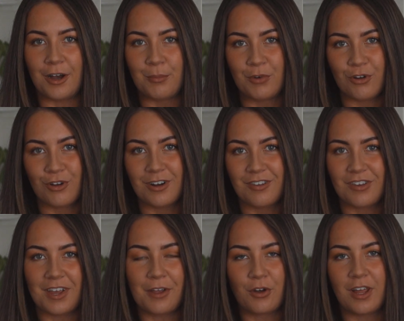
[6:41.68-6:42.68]
I'm not going to
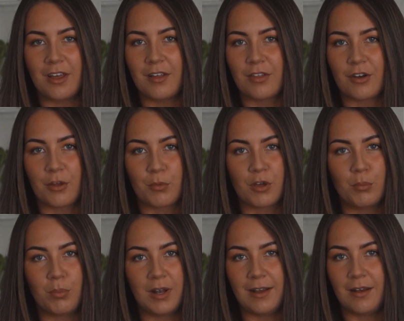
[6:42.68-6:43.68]
say on here that I'm
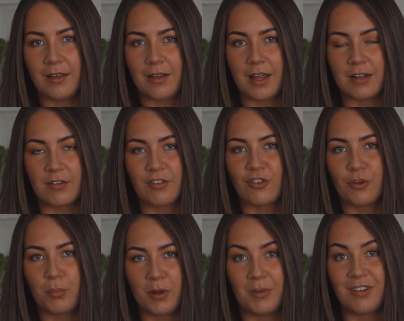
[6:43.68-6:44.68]
completely against
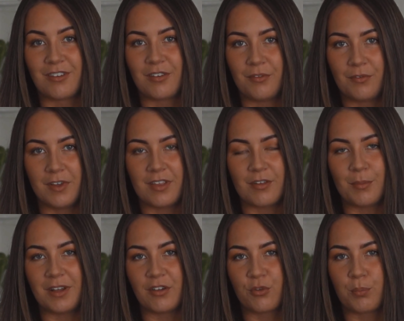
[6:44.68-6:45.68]
supplements and
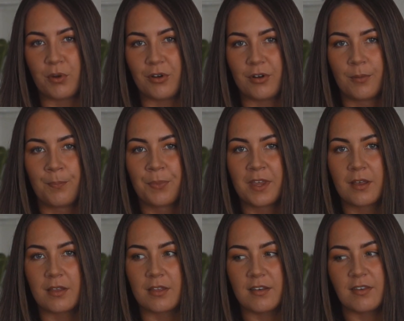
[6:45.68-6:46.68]
vitamins, but
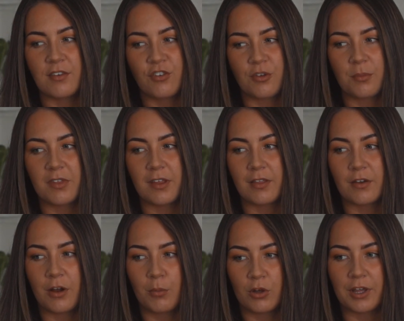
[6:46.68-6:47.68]
this is something
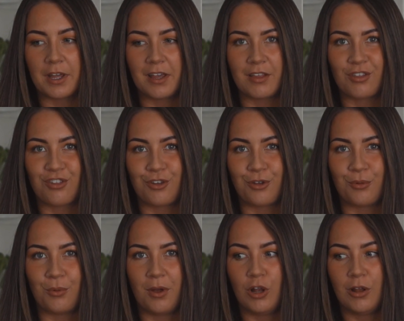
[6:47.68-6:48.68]
that I'm looking
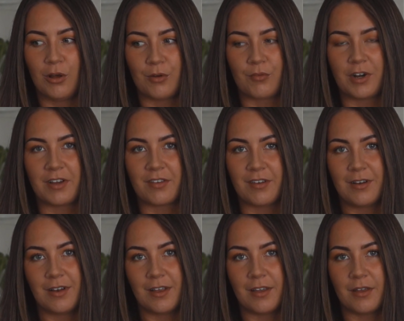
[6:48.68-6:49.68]
into a lot
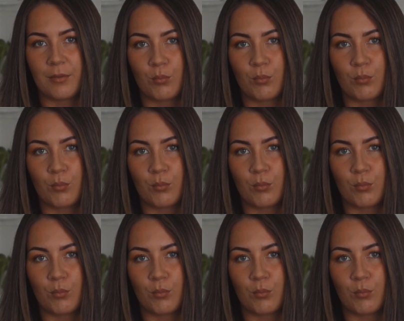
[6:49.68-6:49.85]
recently.